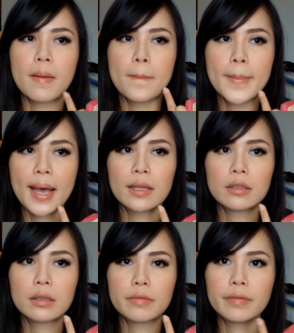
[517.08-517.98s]
matte
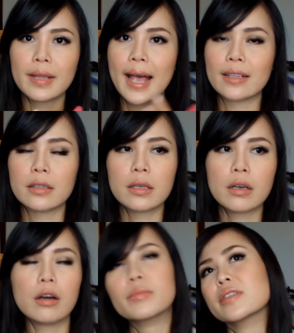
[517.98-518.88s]
flat.
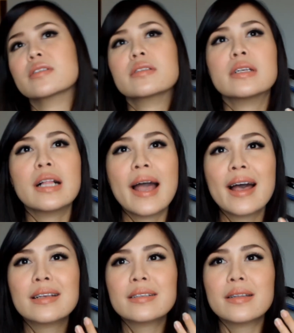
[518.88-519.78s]
It still
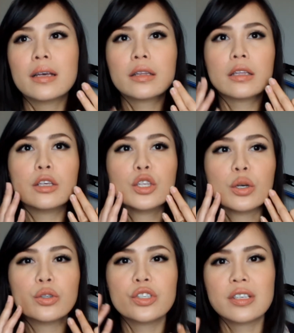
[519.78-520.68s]
has that
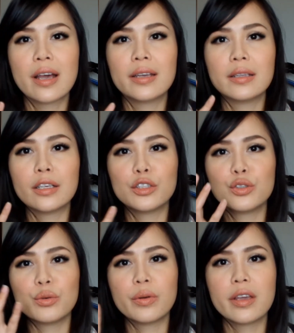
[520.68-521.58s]
shiny
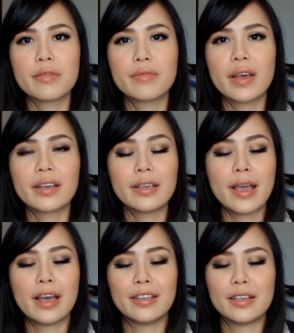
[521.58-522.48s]
dewy effect.
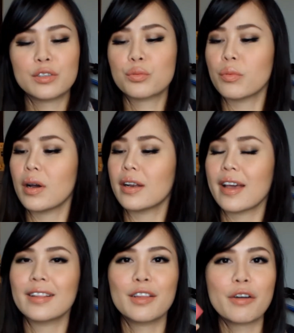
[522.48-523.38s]
Yeah, that's what
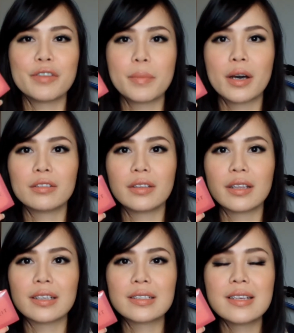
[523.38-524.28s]
I love about
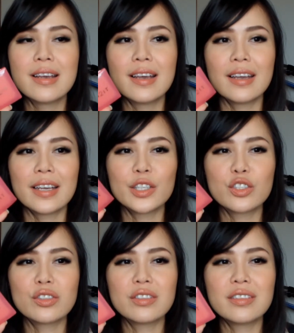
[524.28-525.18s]
this. It
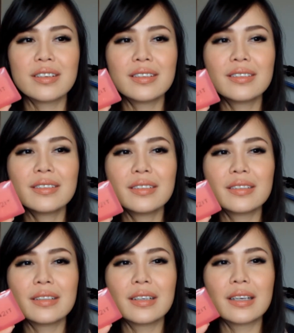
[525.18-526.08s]
still
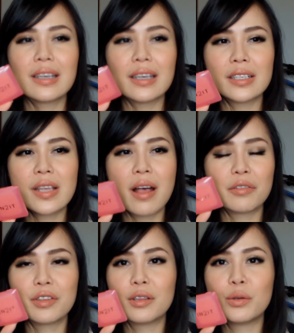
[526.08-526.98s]
is
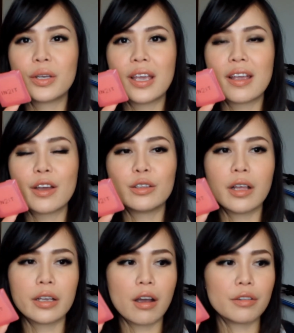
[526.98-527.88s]
healthy looking,
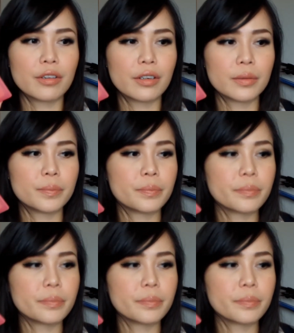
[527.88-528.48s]
unlike other